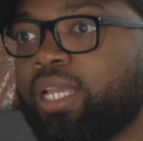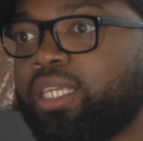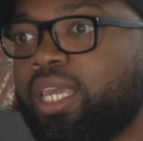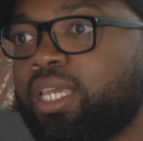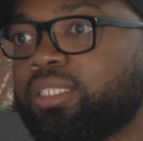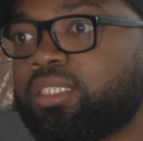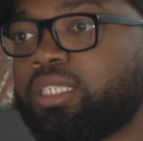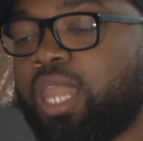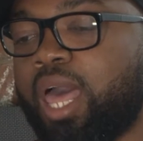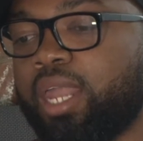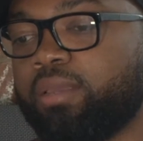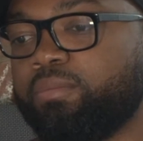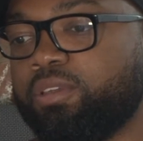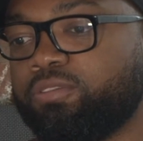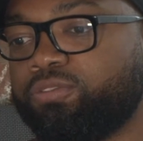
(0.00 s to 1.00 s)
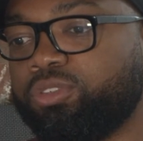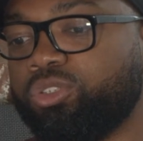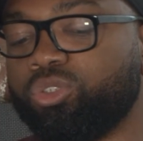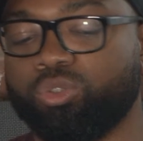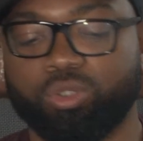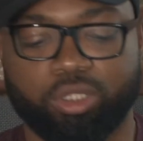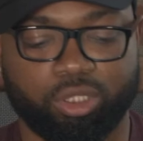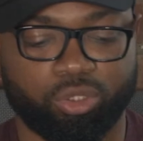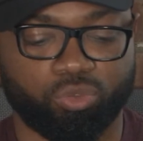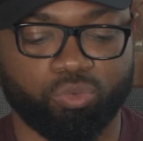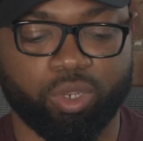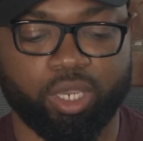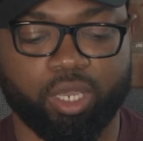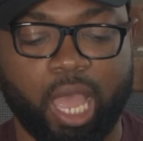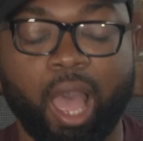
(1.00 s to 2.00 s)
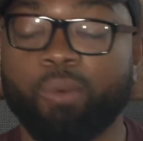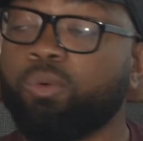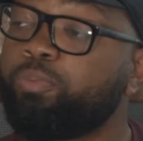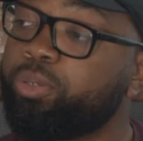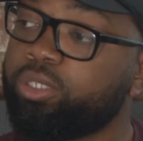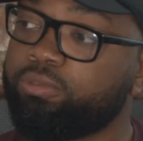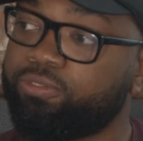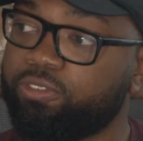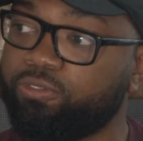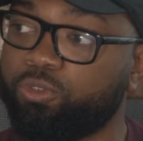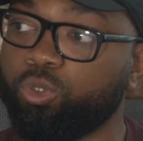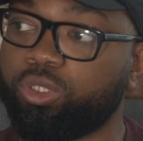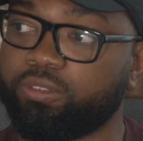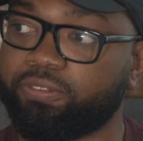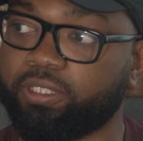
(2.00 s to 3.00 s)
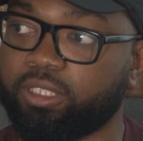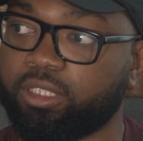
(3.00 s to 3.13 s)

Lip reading: can't slot him in for Julius Randle. I would put him for Vucevic.